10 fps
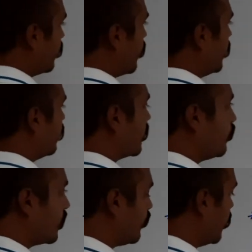
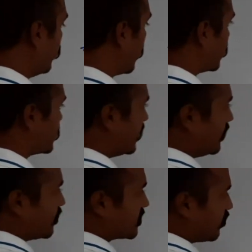point we can
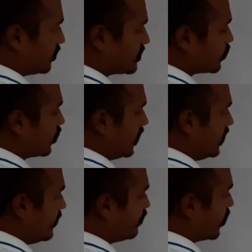say for this
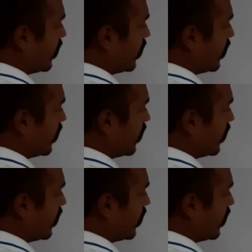only,